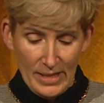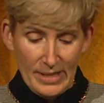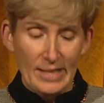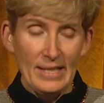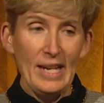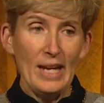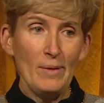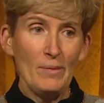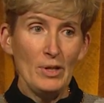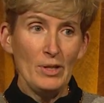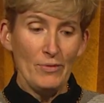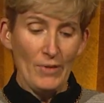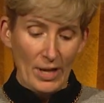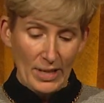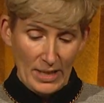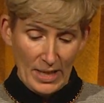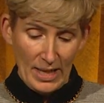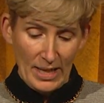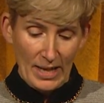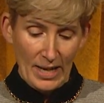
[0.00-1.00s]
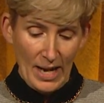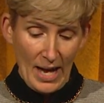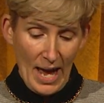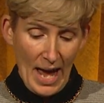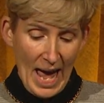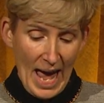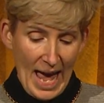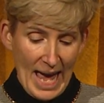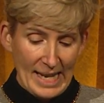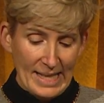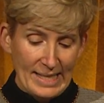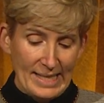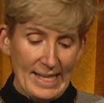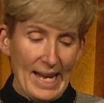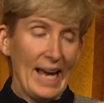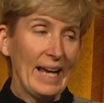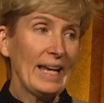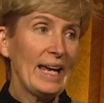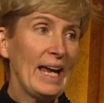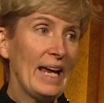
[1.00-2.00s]
Damon Runyon and
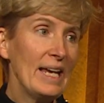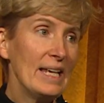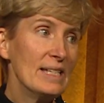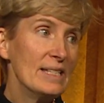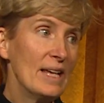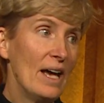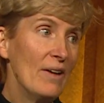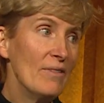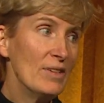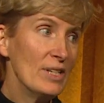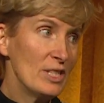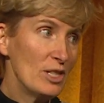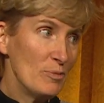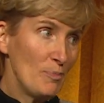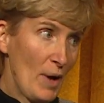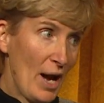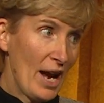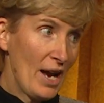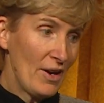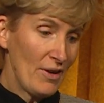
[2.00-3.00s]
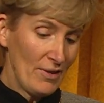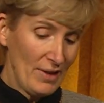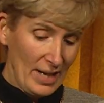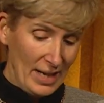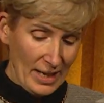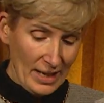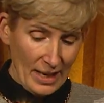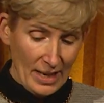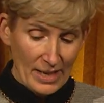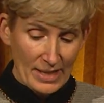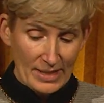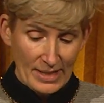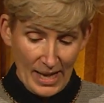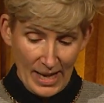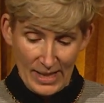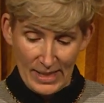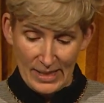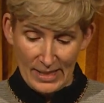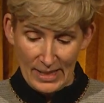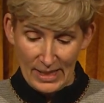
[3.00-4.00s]
decades of aspiring
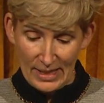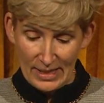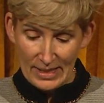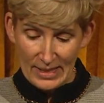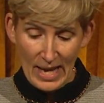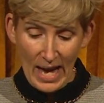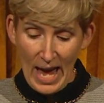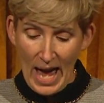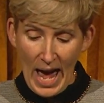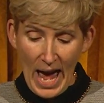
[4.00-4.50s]
scientists